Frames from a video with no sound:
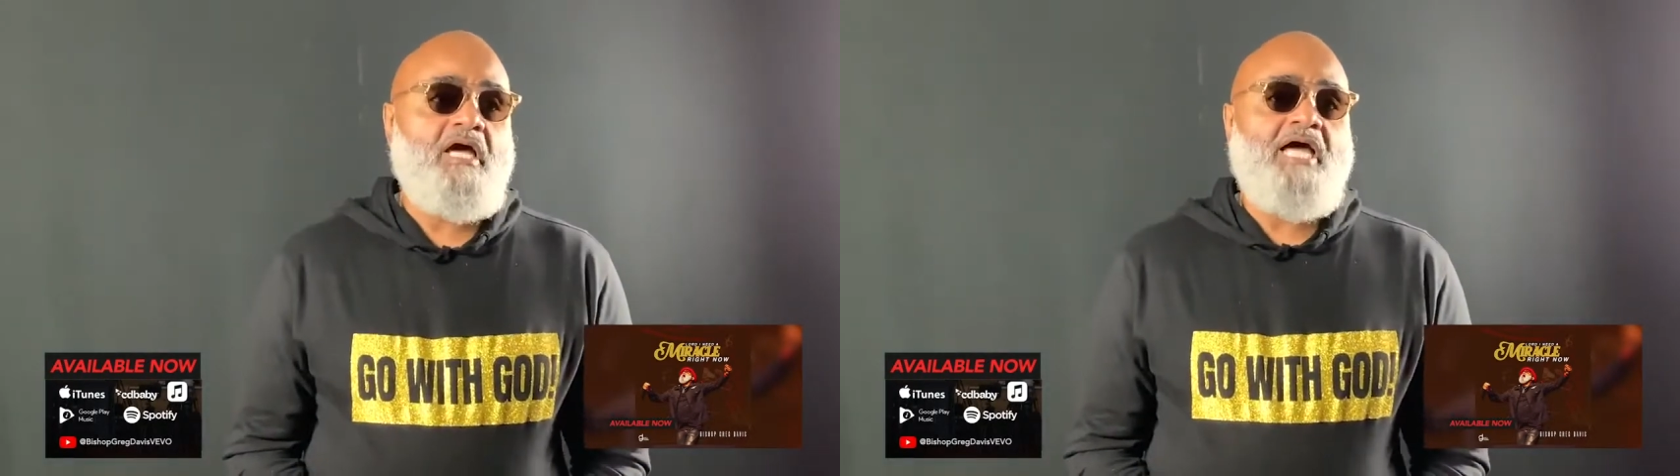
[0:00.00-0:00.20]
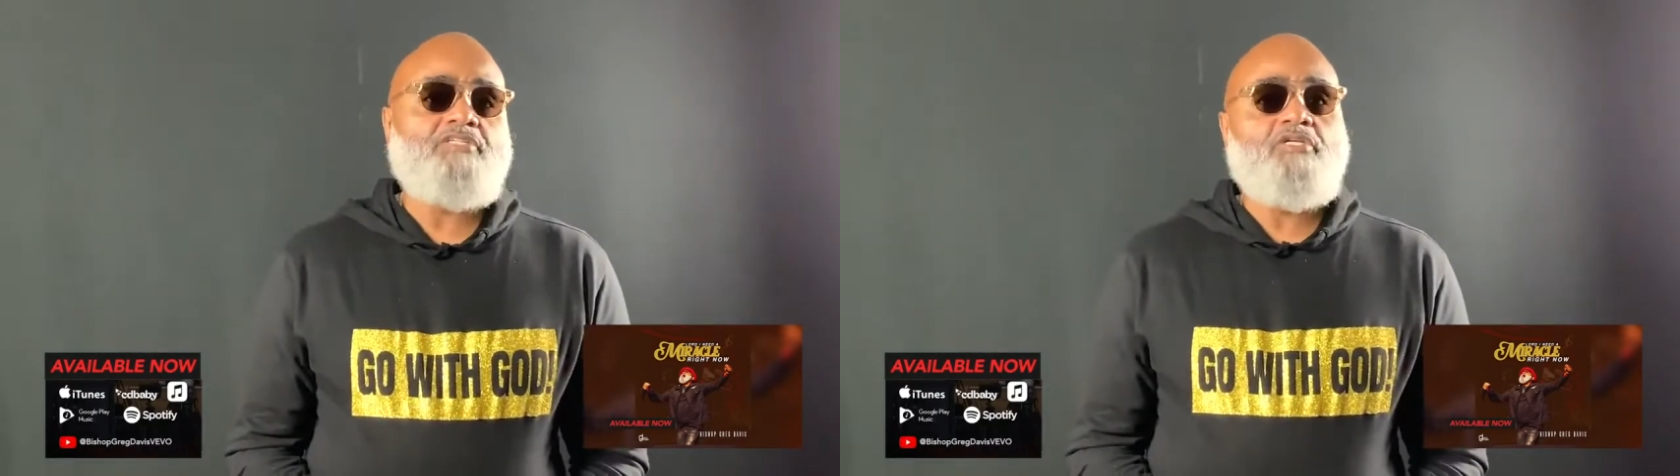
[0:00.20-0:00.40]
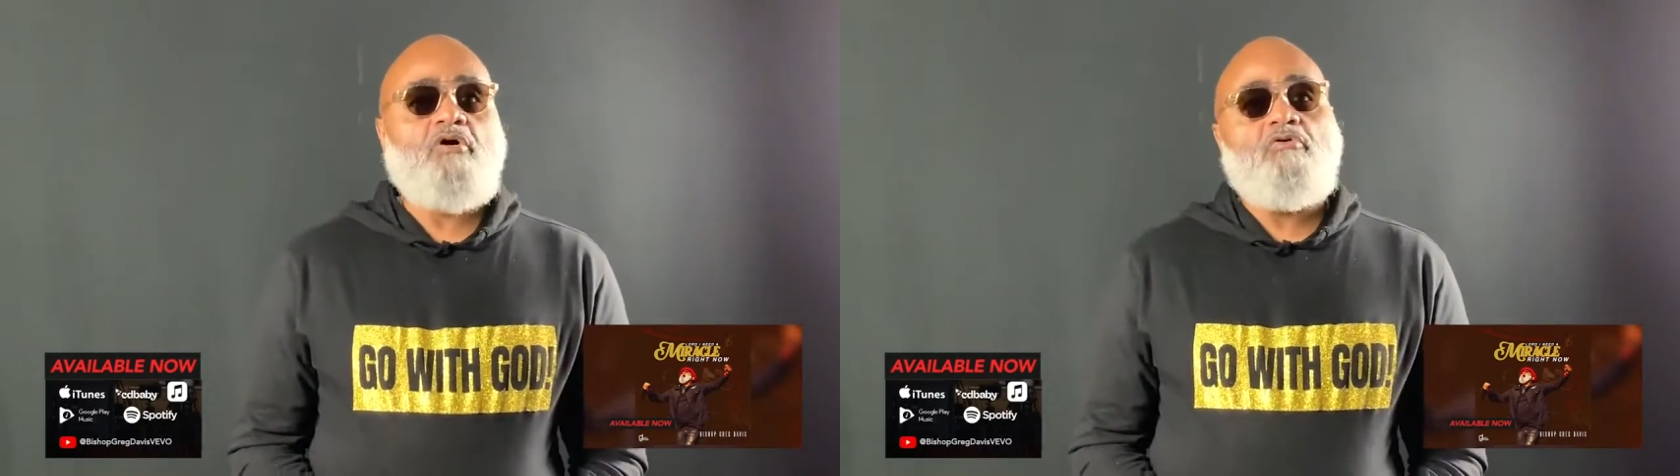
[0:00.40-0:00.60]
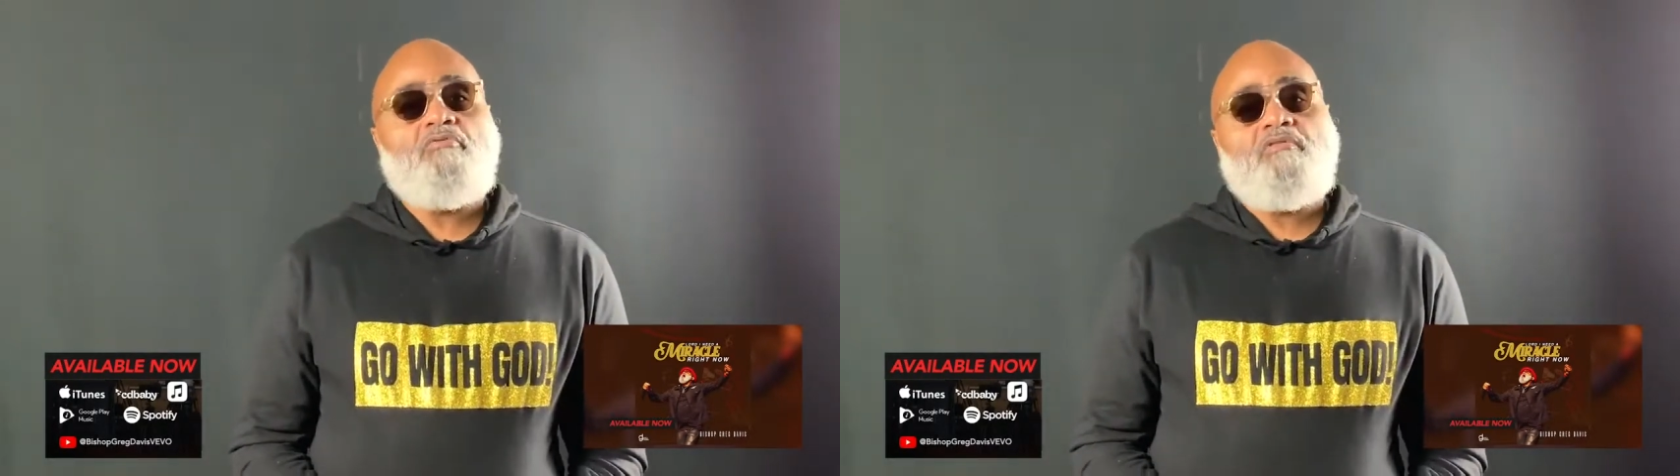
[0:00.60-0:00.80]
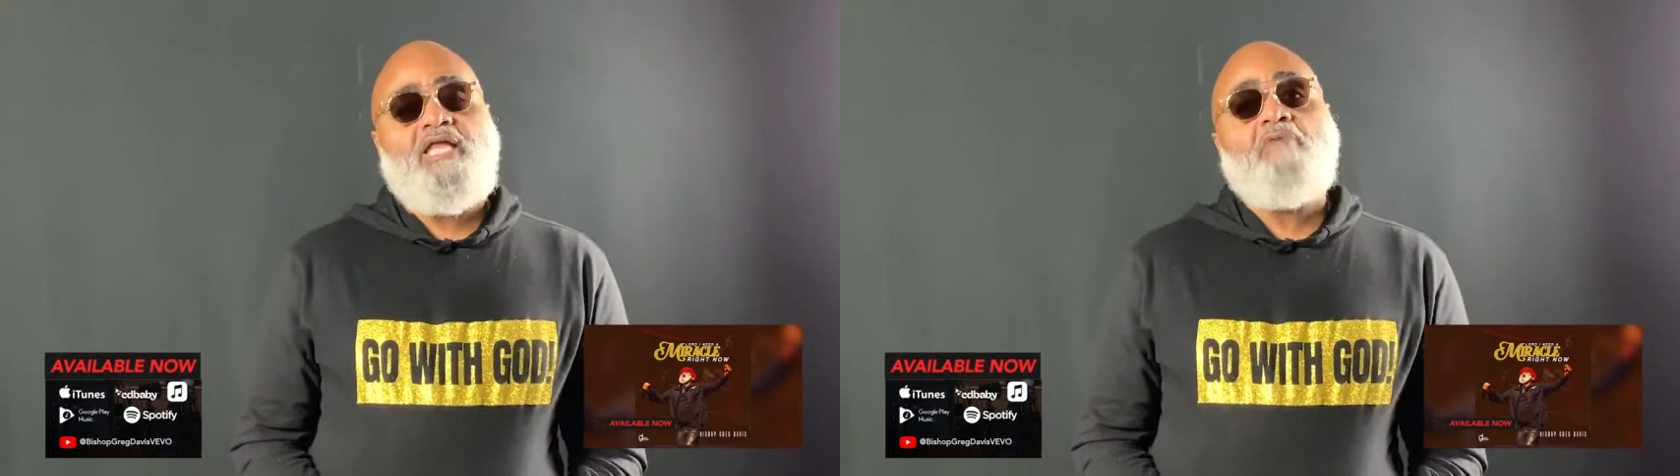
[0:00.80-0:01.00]
And so
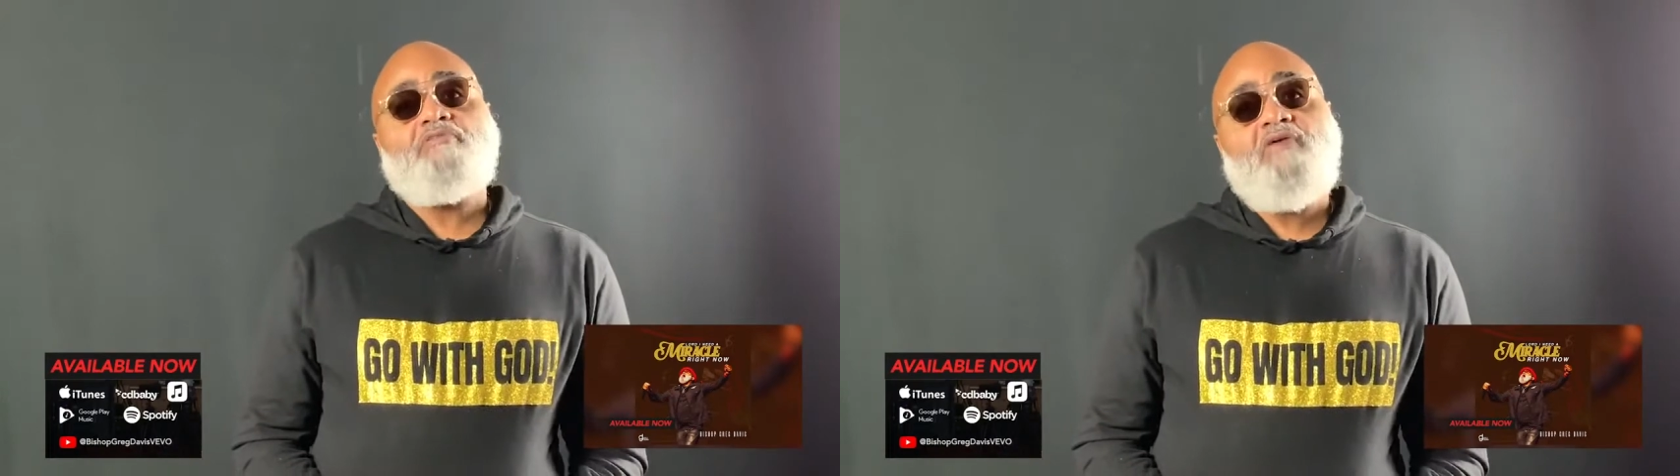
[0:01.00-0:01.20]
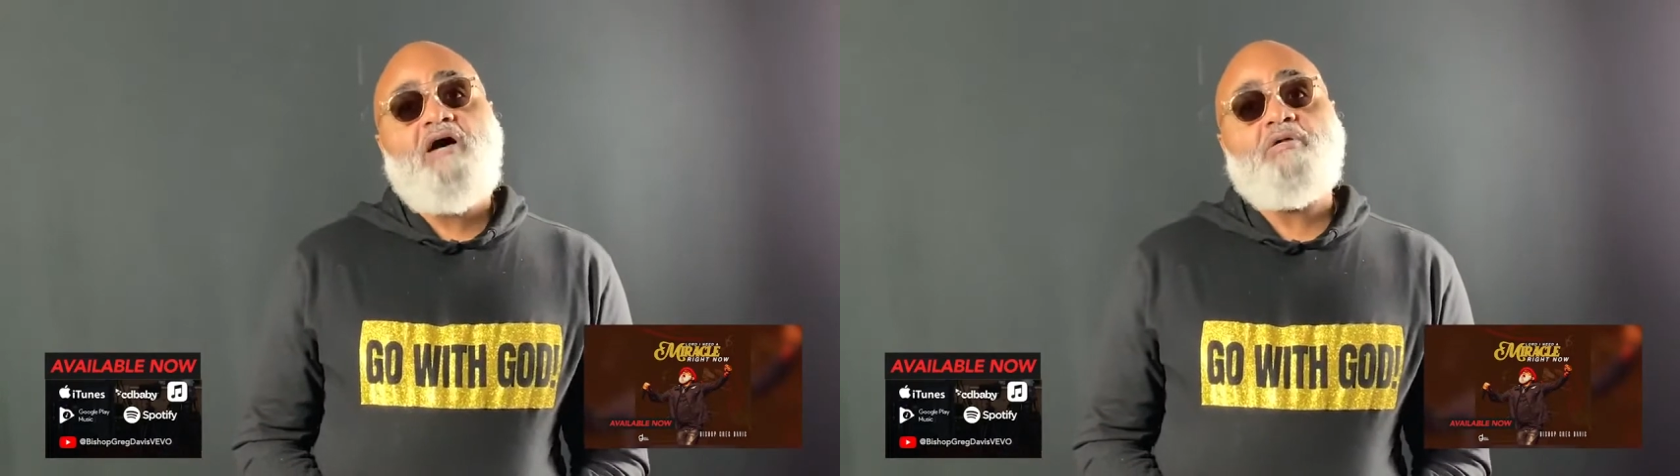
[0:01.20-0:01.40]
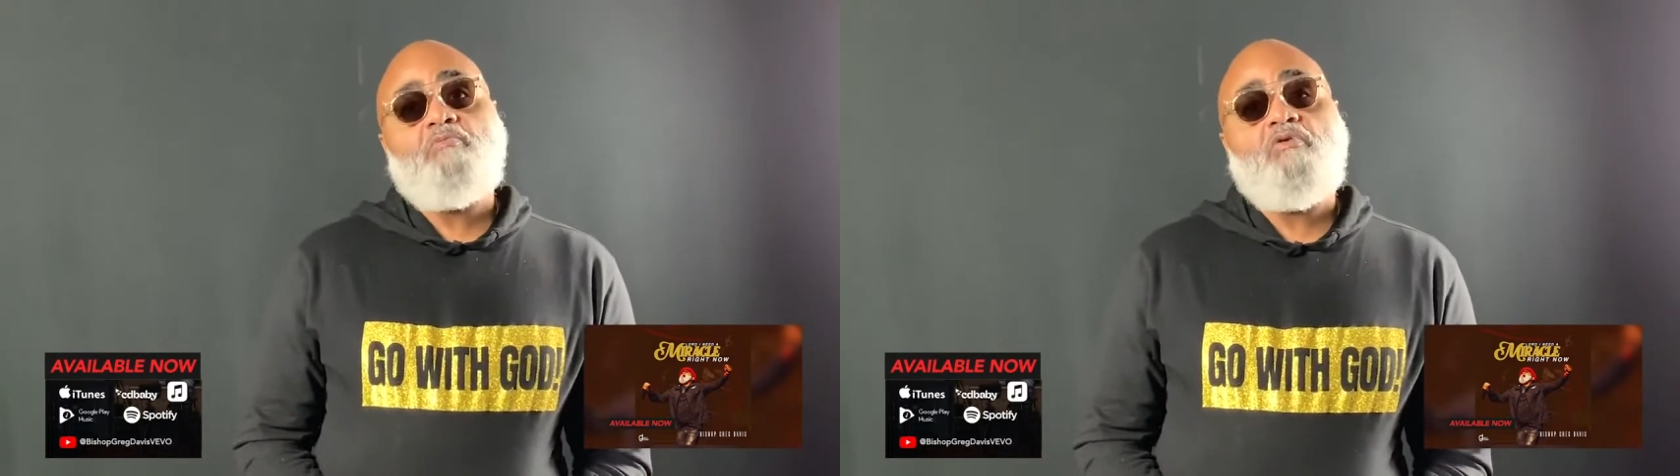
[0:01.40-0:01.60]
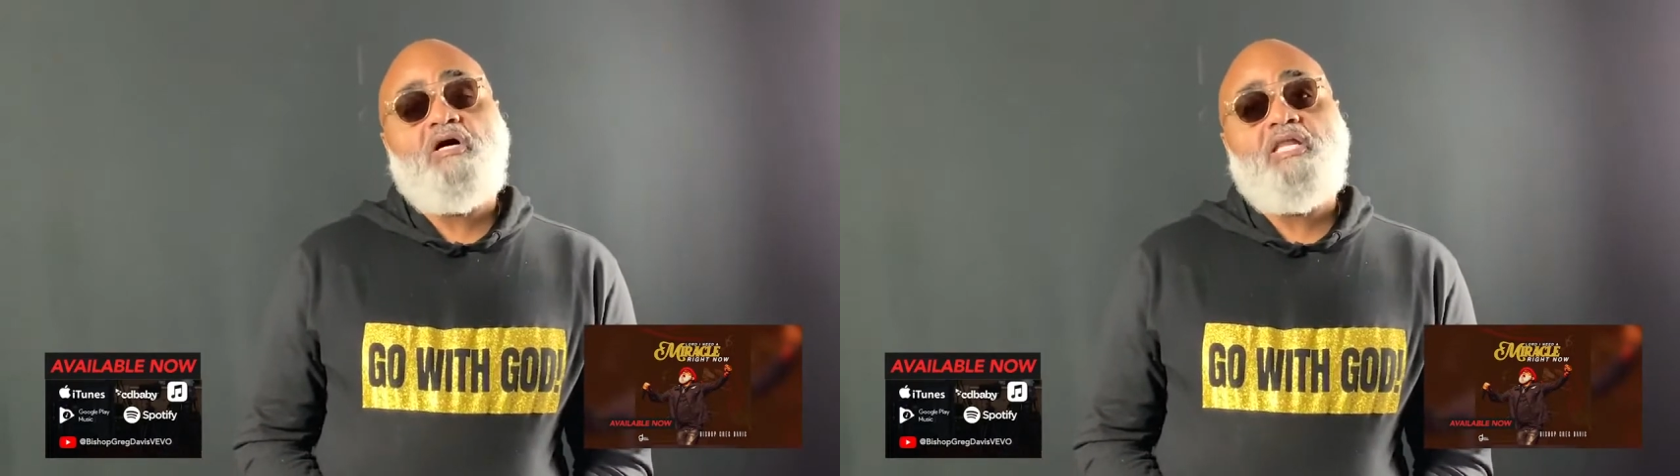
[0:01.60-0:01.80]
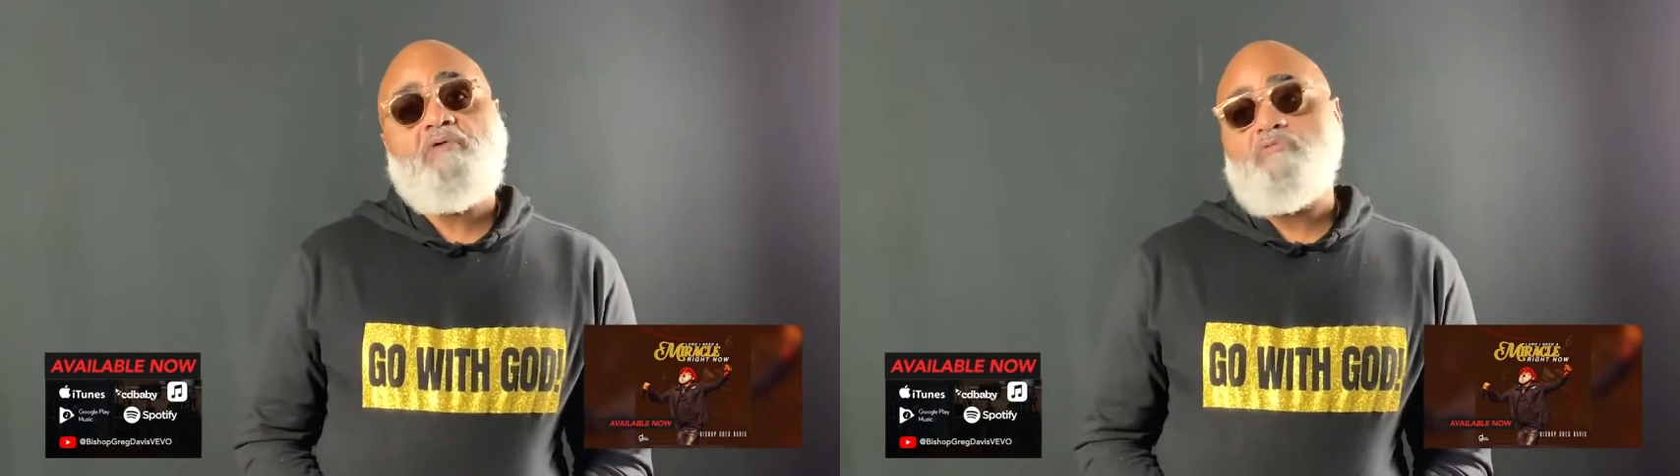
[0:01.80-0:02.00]
that was Volume
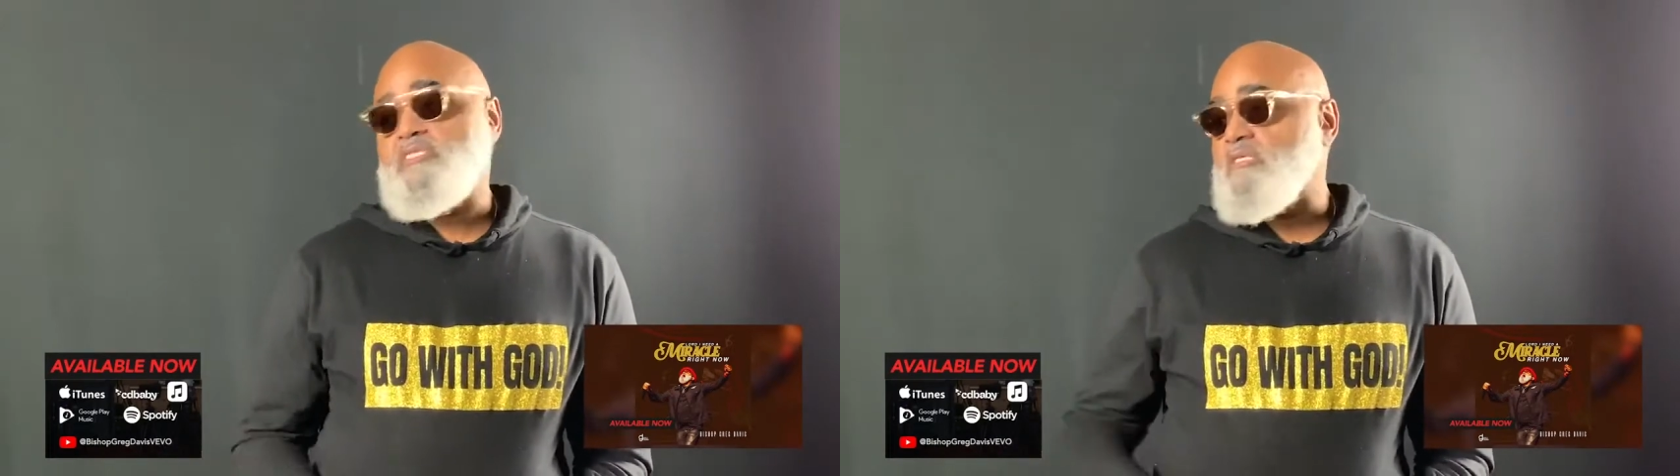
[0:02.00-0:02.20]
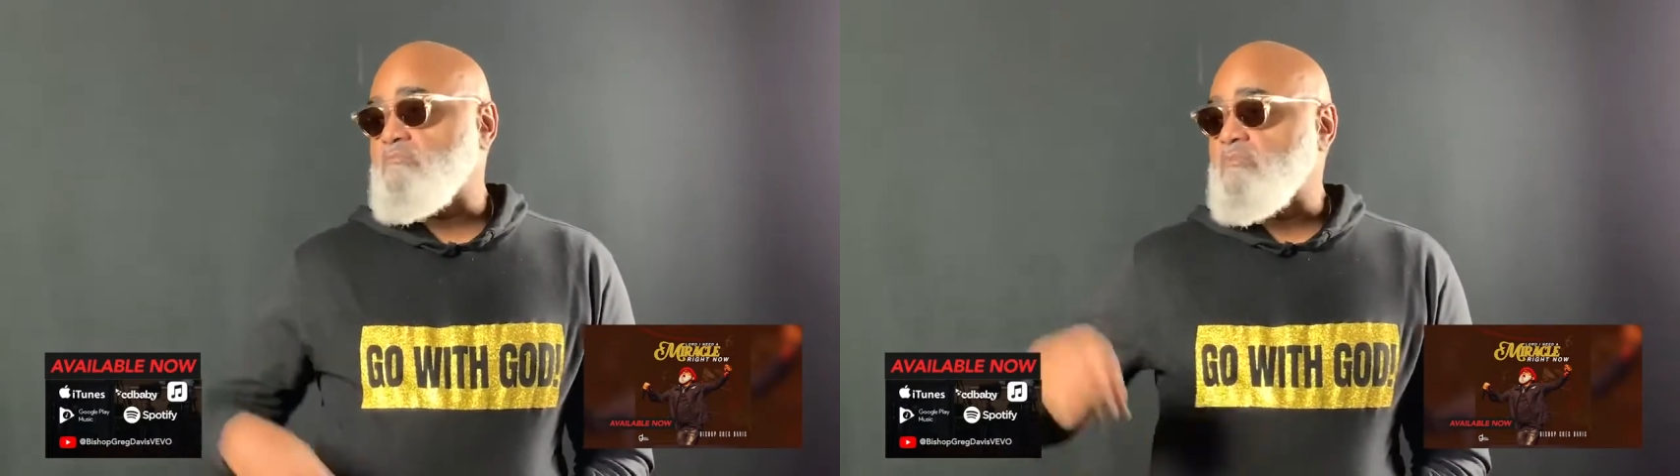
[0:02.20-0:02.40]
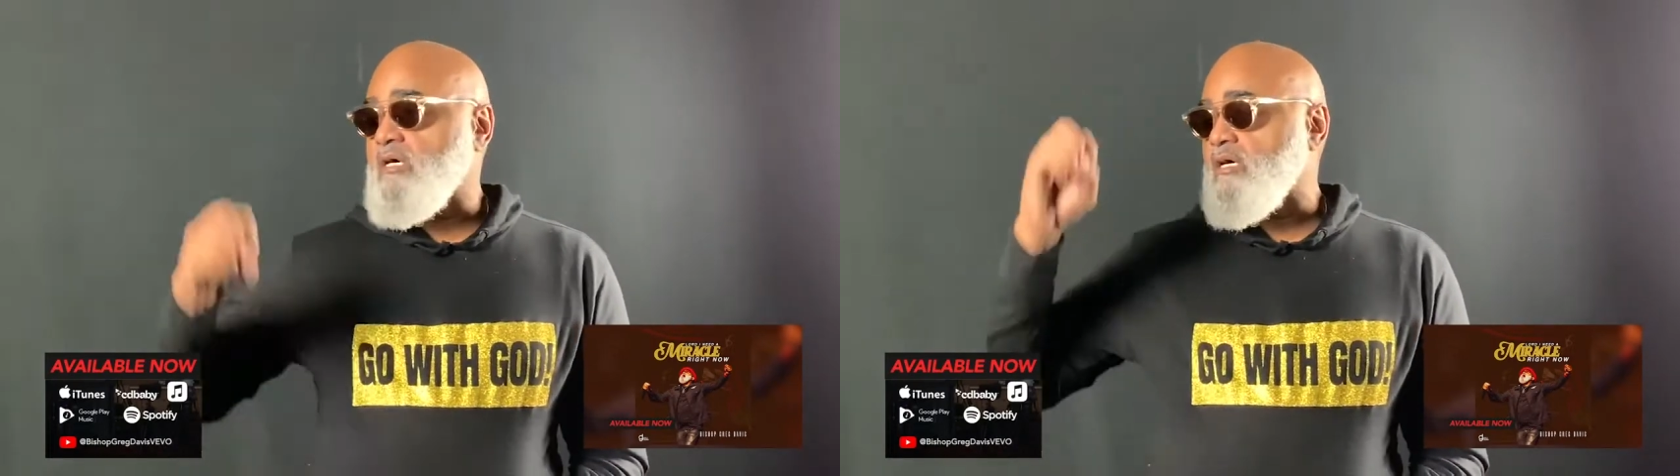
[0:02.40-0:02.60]
1. It was some